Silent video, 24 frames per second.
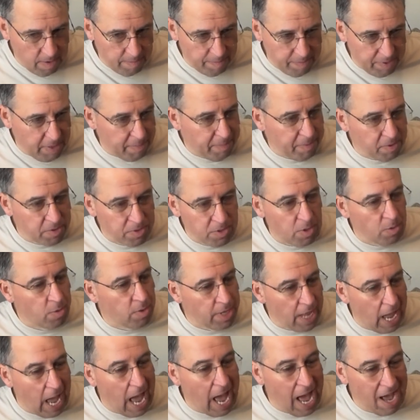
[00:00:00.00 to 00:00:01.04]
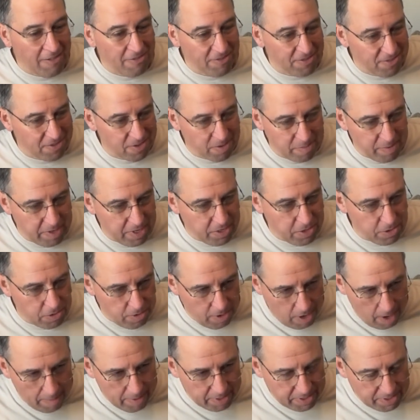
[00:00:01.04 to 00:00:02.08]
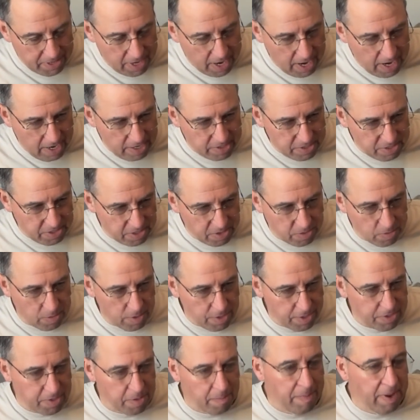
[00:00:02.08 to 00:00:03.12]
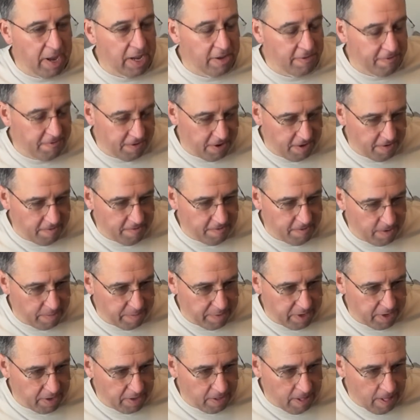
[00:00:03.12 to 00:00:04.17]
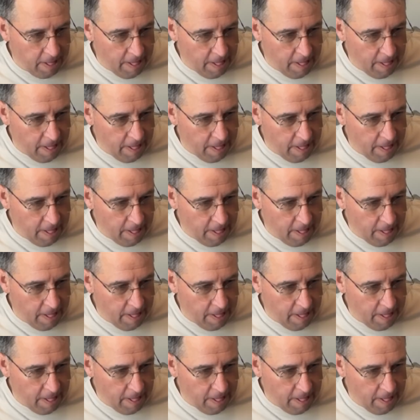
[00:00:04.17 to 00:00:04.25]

people don't have to be traumatized in order to benefit from it.